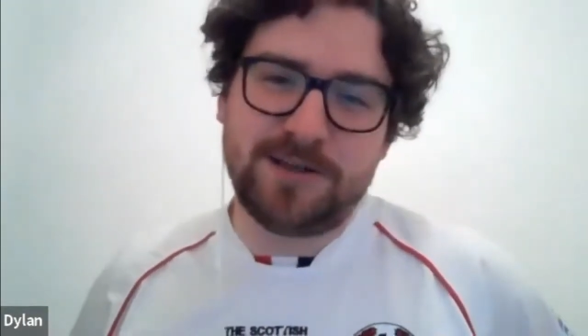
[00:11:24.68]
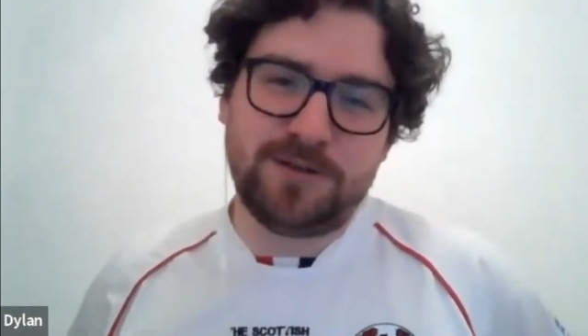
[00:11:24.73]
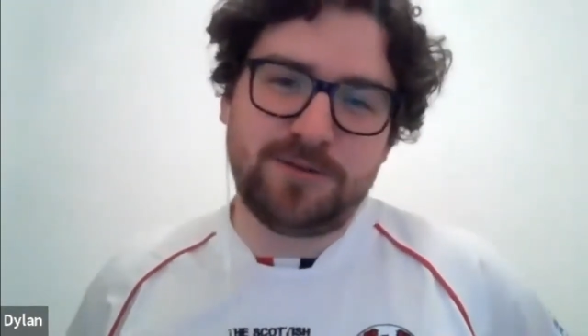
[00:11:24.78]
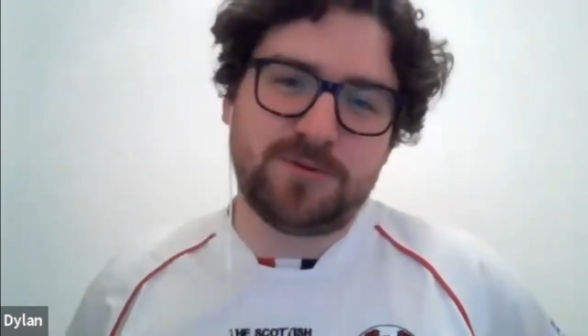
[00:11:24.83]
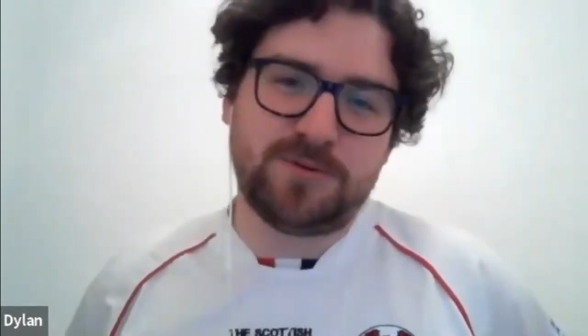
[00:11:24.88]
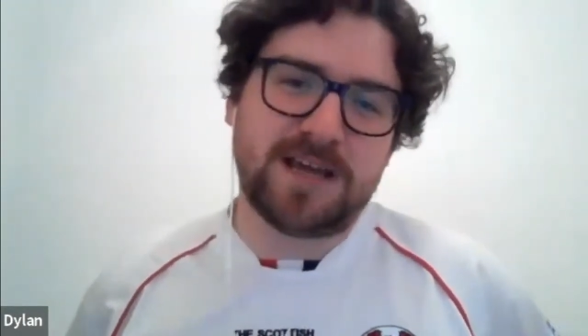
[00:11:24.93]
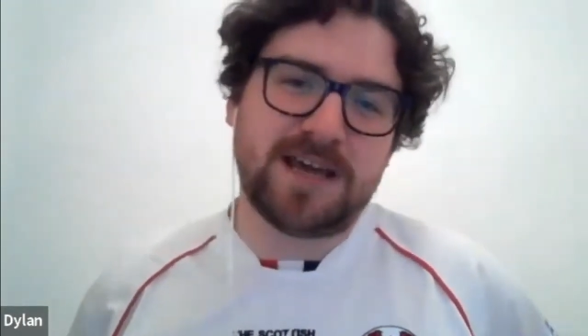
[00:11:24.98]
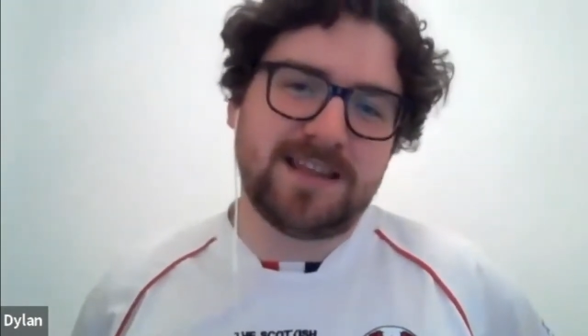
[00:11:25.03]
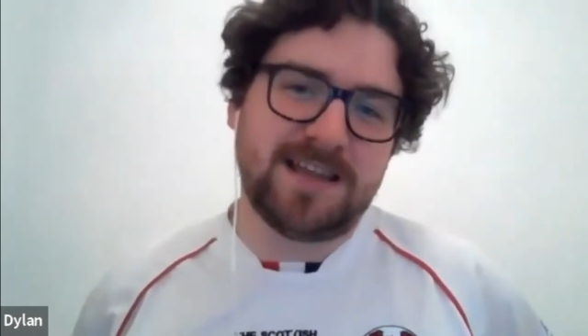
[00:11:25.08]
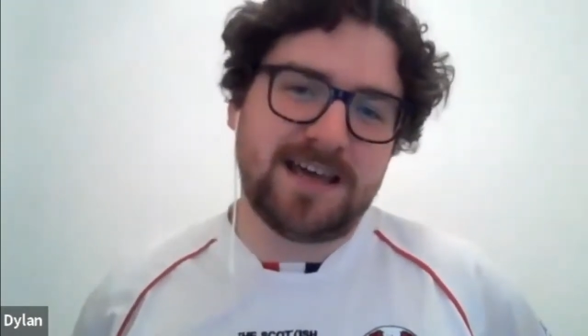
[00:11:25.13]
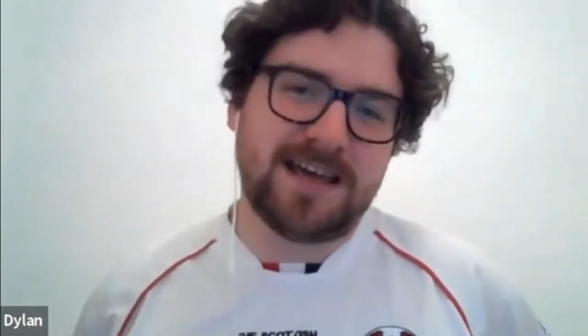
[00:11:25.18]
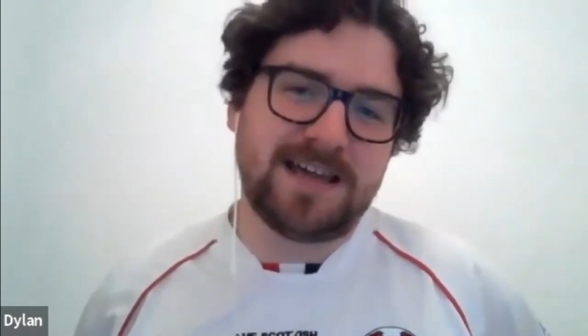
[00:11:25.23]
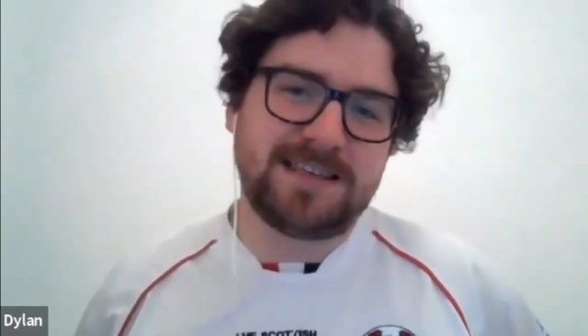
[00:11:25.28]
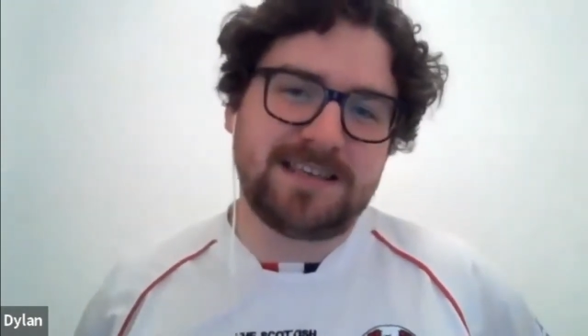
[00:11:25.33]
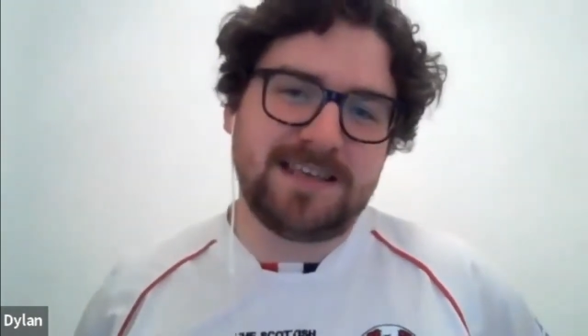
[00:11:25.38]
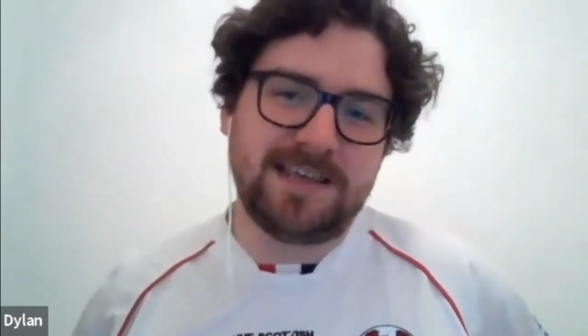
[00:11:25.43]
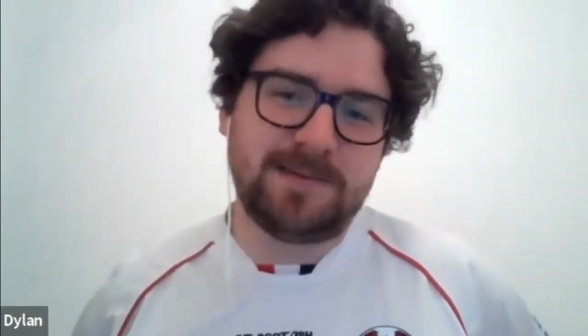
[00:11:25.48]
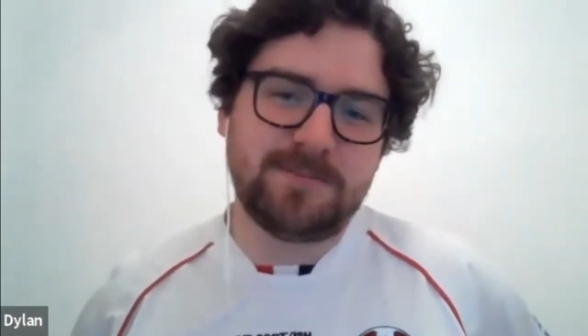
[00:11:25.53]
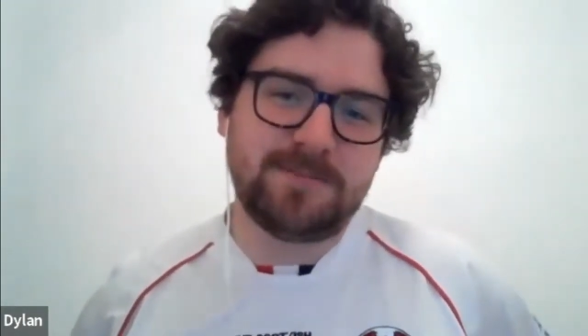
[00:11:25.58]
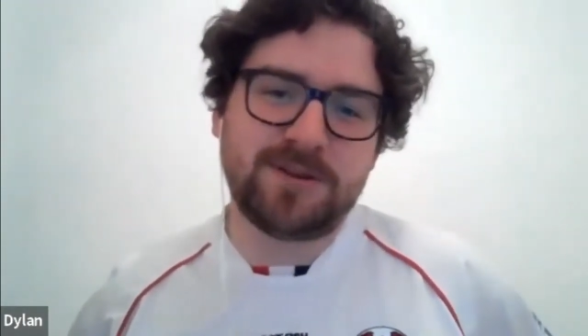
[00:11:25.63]
who were at
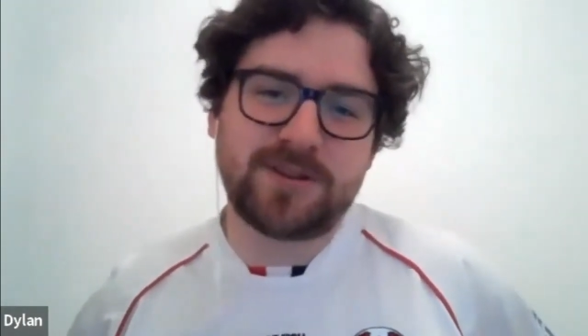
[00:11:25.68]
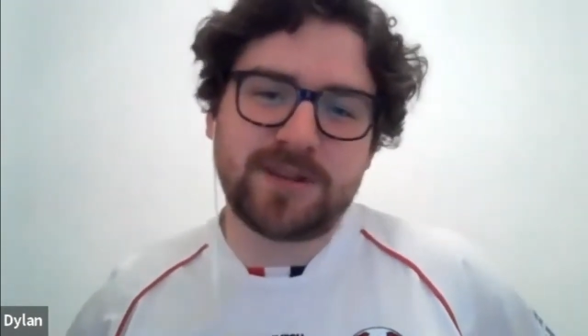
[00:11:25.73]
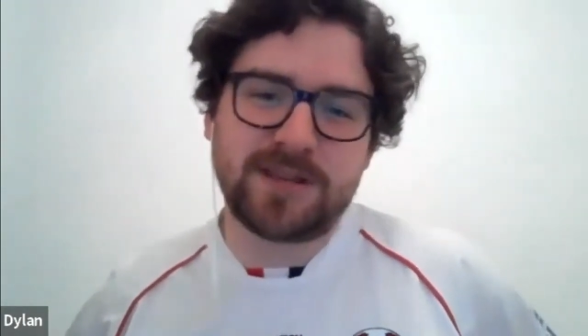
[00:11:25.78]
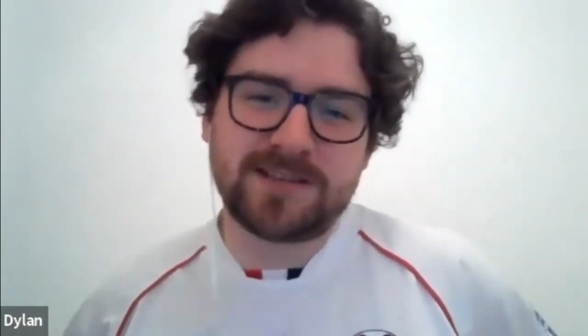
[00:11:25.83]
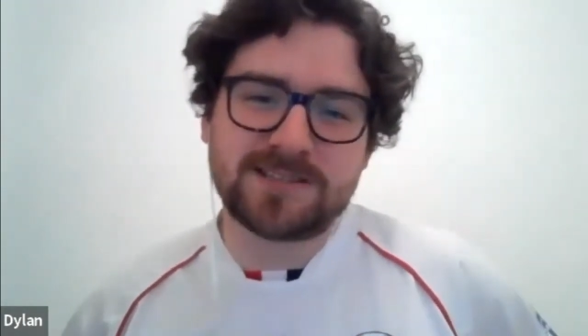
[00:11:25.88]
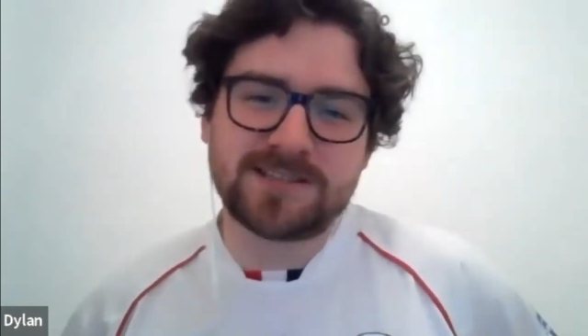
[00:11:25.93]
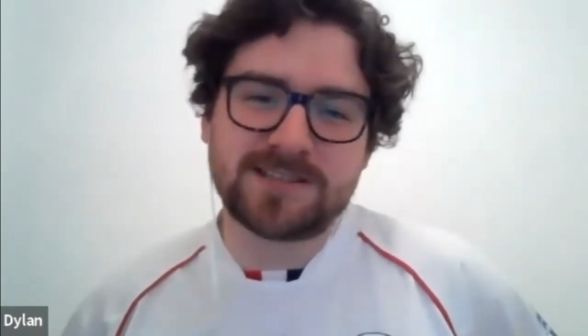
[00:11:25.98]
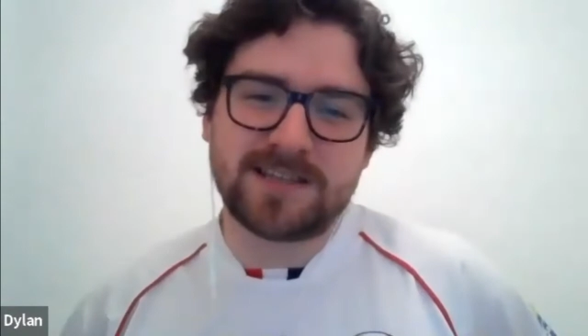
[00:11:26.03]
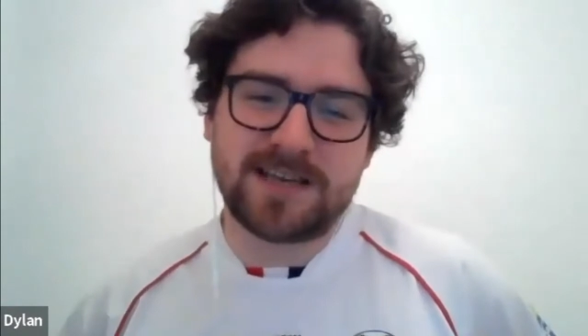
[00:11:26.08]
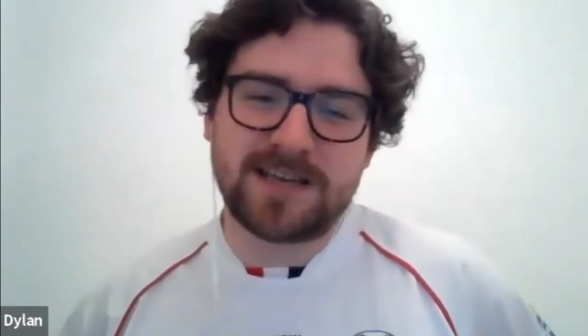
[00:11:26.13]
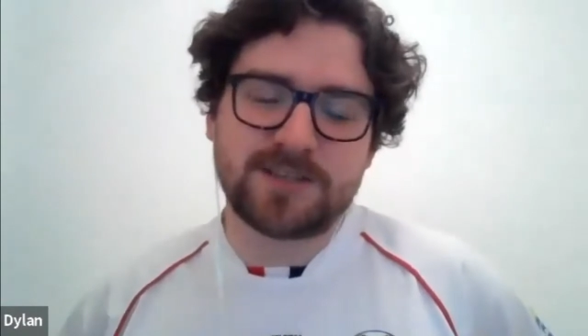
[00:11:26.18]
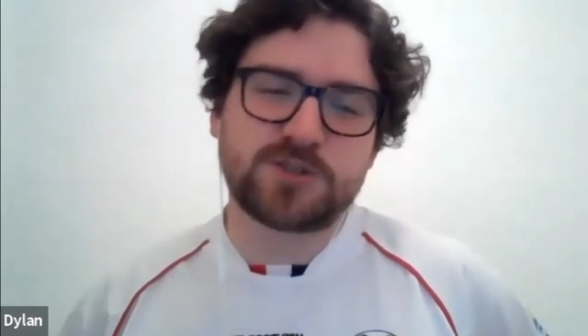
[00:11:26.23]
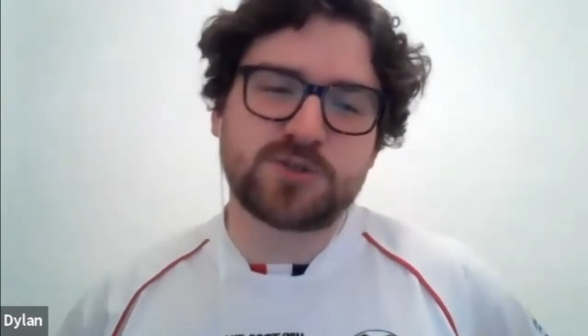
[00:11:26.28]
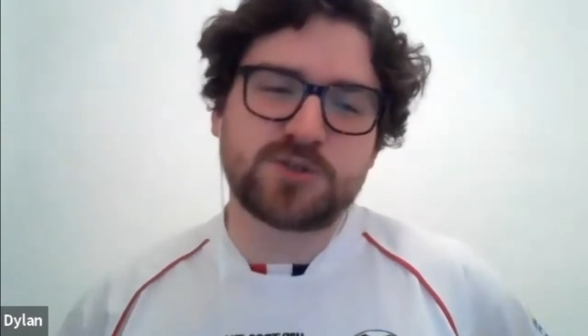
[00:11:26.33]
that game and things like that.